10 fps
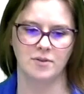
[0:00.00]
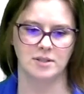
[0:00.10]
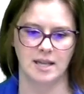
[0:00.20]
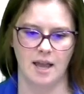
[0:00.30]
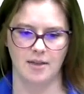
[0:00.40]

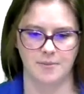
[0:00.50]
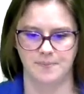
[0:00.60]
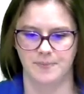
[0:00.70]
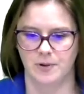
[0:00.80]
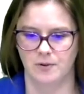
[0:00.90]
together,
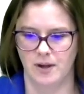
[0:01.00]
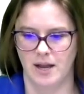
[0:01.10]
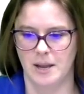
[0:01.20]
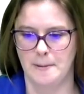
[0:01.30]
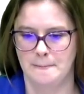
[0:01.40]

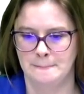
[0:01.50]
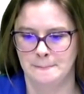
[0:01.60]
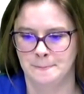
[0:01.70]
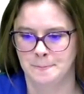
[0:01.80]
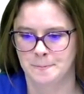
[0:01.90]
okay?
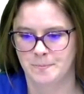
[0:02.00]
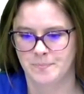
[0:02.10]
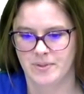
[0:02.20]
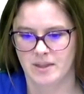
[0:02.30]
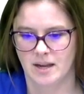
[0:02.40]

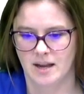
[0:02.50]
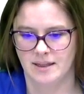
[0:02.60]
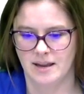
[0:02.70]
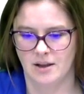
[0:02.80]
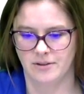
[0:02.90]
And
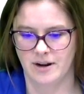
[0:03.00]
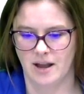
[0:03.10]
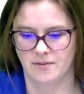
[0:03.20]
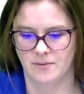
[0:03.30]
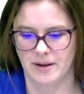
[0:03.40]
now they're in
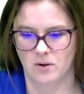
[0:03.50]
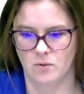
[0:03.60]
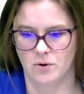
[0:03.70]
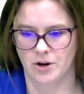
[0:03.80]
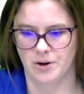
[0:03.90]
alphabetical
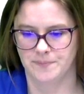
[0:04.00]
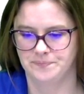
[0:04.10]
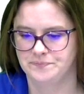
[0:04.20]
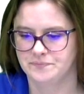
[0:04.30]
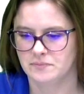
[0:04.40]
order.
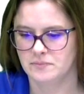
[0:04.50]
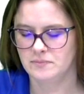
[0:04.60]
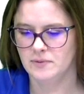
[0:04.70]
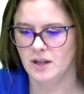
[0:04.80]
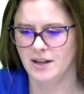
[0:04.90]

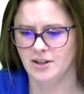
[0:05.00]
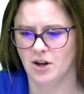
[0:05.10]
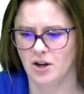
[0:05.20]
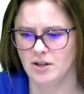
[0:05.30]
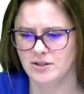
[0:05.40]
I could
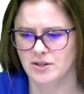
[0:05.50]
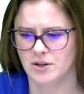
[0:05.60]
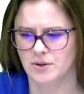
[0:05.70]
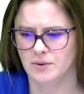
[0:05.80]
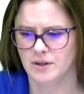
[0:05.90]

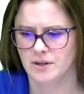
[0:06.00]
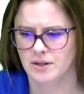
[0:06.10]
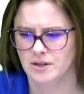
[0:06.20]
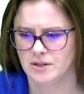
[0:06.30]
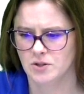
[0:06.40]
also
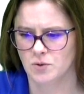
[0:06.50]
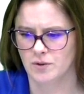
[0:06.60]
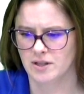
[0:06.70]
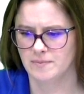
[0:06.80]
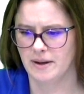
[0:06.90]

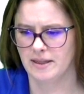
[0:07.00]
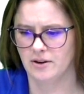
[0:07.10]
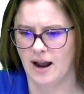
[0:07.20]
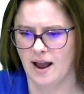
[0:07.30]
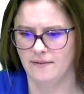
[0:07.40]
sort them by their
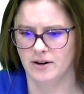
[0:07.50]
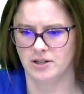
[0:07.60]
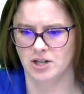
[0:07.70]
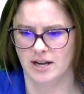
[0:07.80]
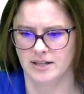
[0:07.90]

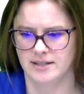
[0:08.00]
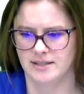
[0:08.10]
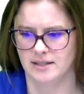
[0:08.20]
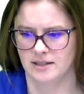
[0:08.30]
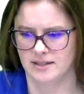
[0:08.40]
average. I could
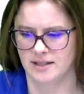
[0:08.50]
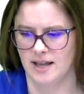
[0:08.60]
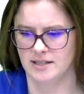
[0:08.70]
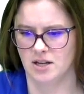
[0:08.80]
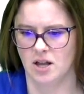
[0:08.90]

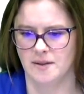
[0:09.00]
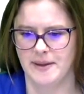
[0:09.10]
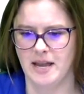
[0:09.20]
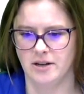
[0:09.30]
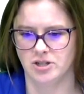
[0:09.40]
select column
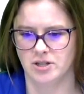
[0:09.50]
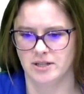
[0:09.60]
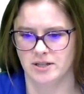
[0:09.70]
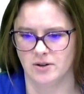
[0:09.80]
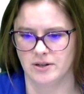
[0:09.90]
H
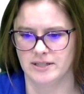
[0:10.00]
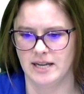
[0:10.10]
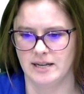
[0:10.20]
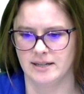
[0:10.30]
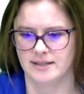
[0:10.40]
and go to
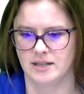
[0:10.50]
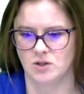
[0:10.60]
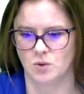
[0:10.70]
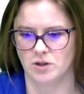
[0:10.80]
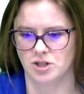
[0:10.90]
Data and say
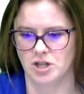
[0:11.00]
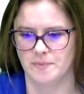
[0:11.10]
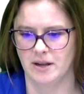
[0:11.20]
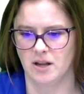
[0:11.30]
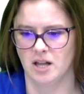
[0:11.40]
sort sheet by
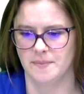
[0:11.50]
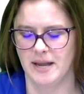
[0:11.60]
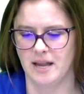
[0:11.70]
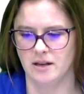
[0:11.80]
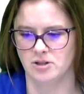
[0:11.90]
column
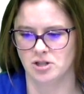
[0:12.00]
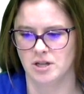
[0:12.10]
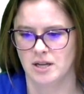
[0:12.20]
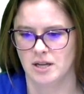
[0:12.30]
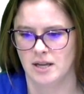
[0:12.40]
H,
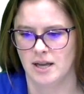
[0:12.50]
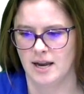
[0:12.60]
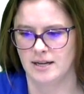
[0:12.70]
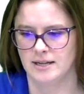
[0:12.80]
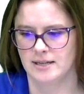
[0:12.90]
A
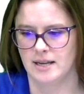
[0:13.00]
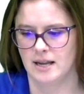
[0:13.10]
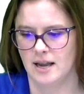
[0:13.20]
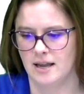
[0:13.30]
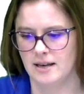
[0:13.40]
to
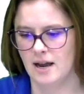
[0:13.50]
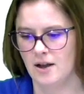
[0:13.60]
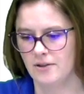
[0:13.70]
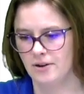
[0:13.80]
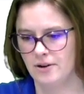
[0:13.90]
Z, and now
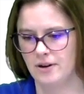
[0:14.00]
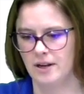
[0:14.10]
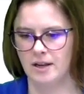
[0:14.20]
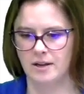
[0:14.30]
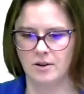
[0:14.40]
they're
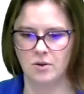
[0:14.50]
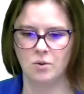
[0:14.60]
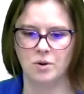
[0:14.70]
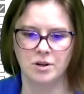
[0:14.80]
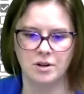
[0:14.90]
in
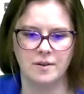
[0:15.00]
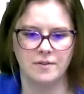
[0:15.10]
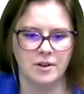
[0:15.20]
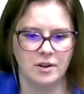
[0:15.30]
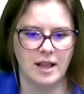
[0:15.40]
order of
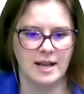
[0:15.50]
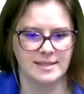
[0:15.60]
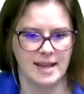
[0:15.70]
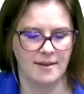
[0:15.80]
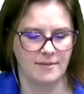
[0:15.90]
their class
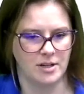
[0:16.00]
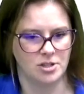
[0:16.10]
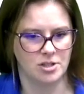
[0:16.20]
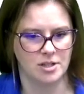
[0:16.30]
average,